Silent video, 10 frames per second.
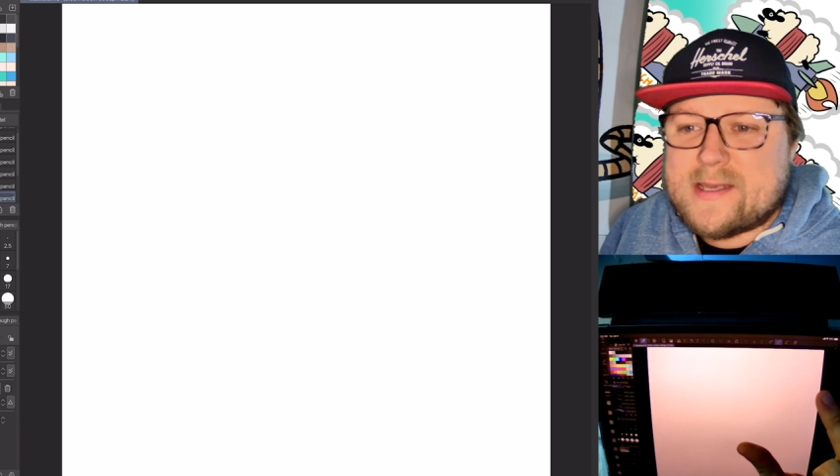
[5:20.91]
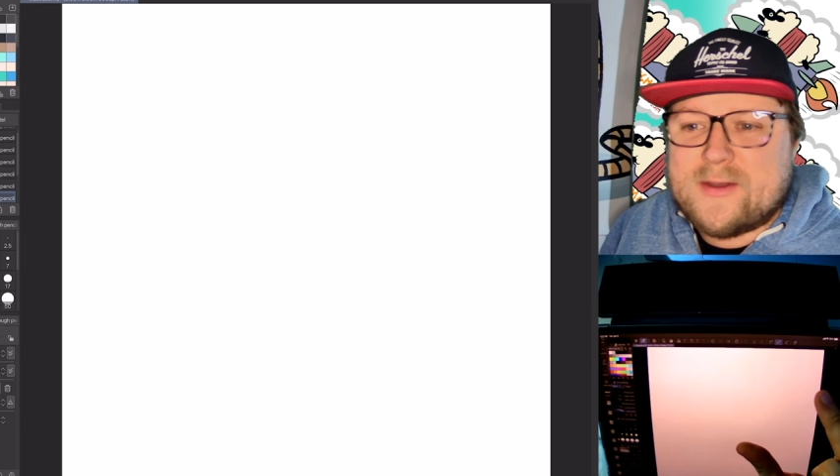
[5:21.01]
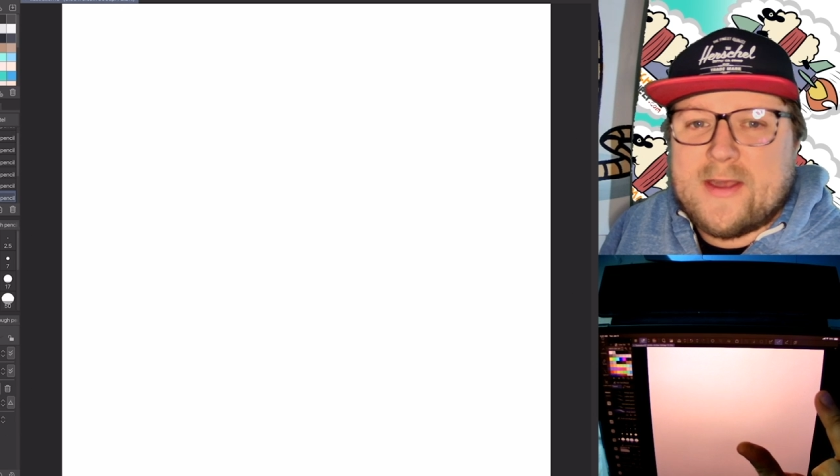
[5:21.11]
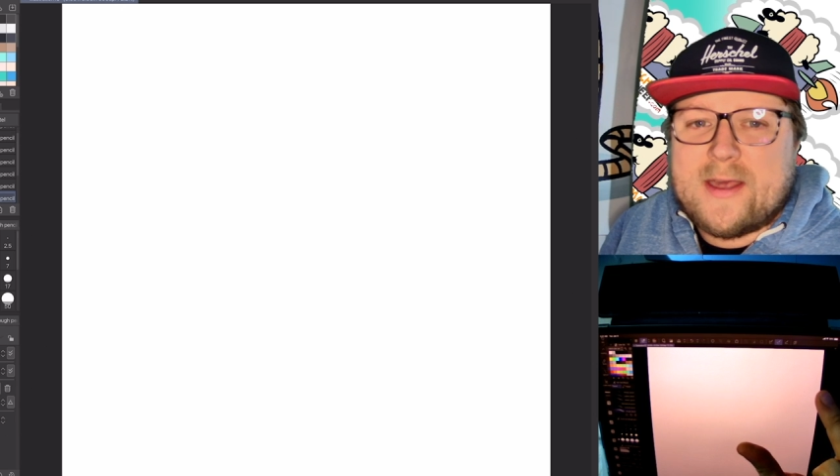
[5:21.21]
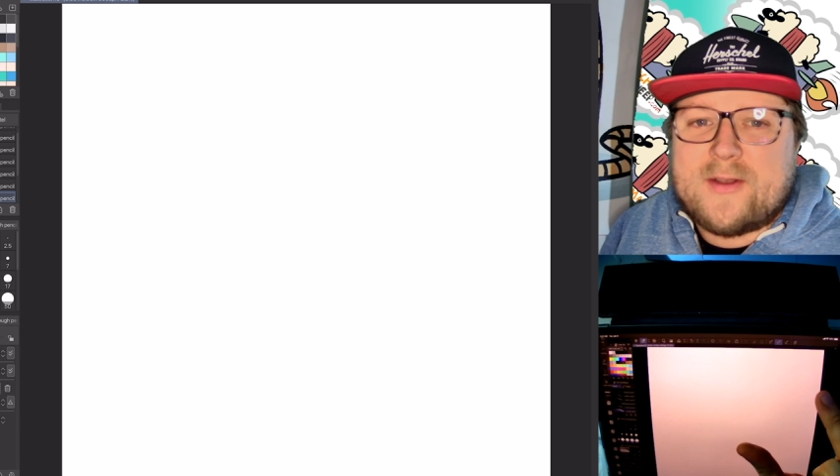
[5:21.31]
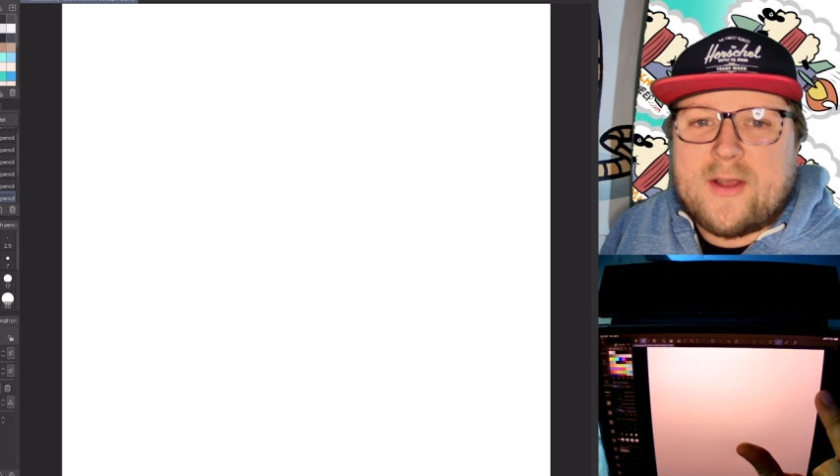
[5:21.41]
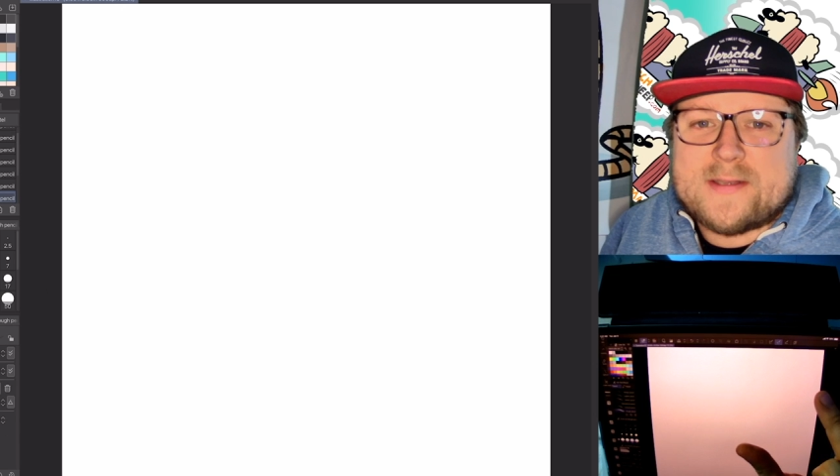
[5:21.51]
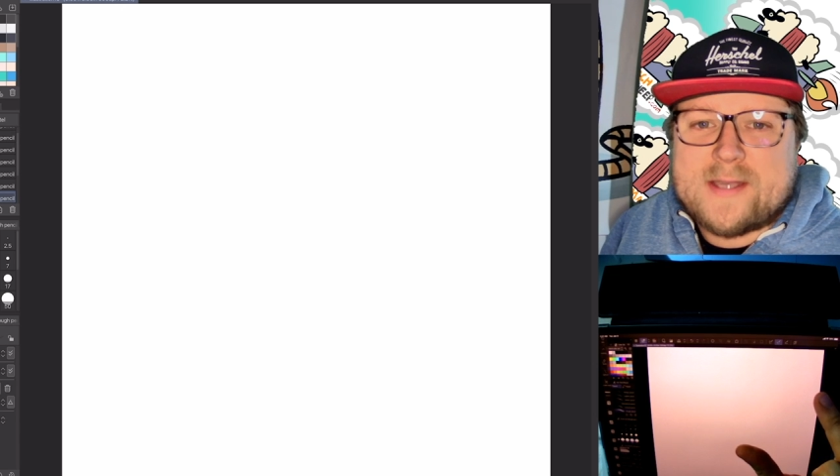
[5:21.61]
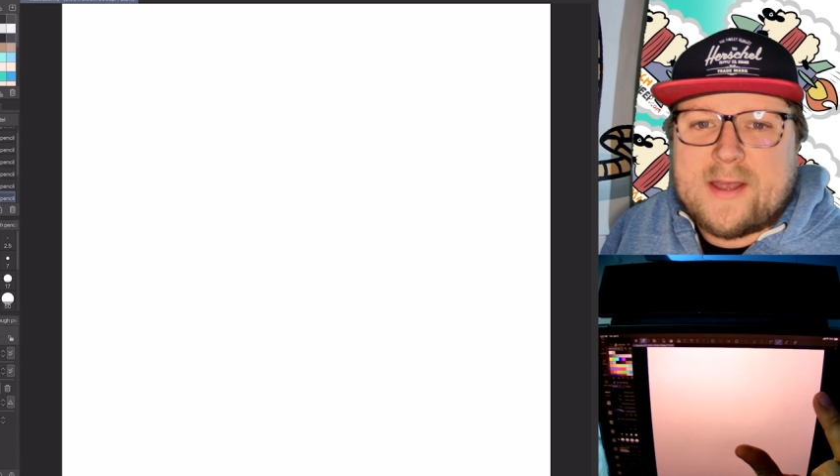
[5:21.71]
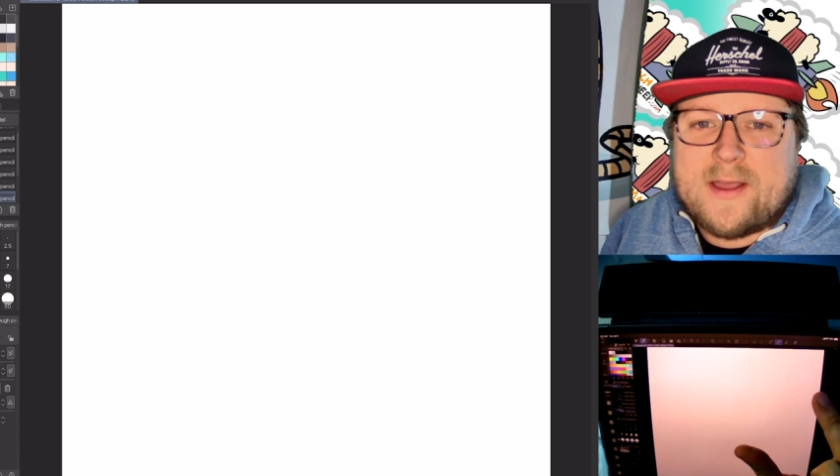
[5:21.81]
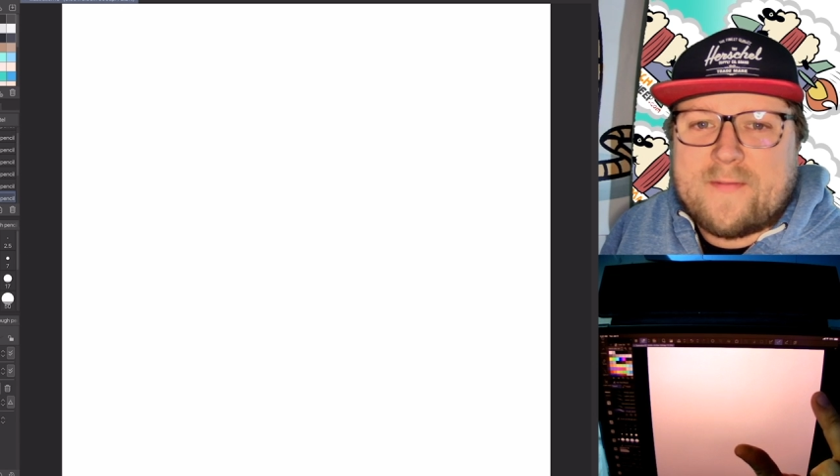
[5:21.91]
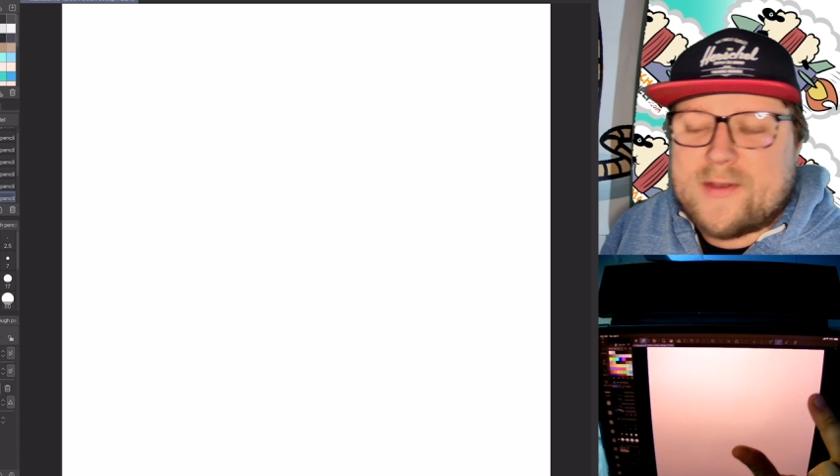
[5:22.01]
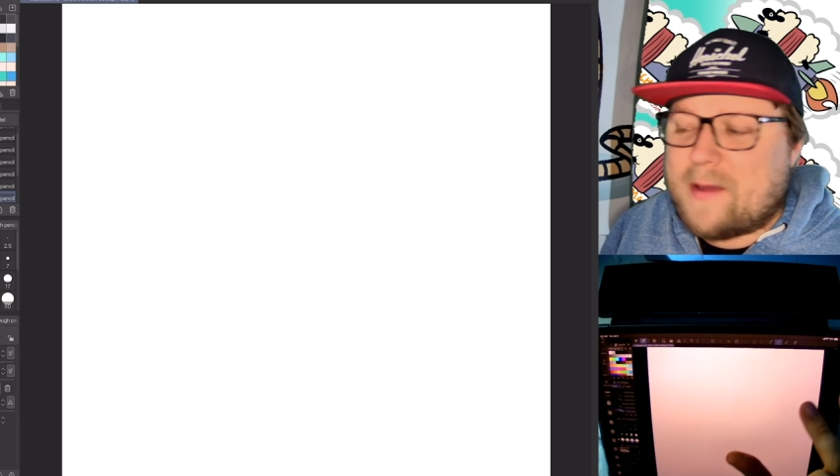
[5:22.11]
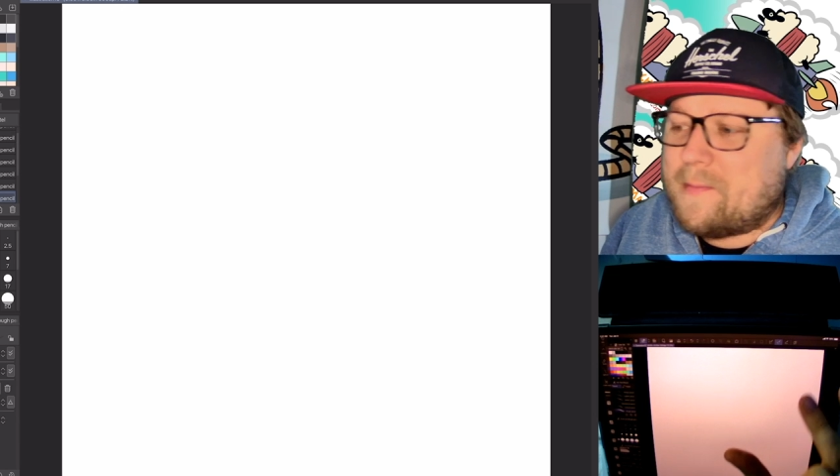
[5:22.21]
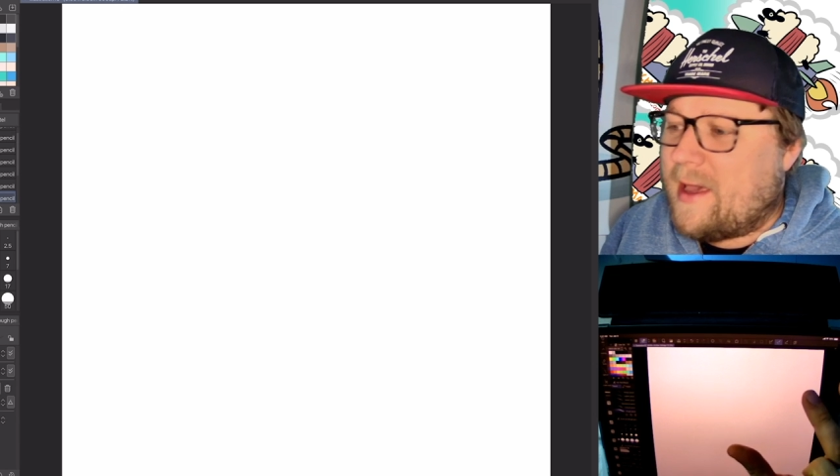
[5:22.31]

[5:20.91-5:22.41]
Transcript: I don't know how to draw Sonic off the top of my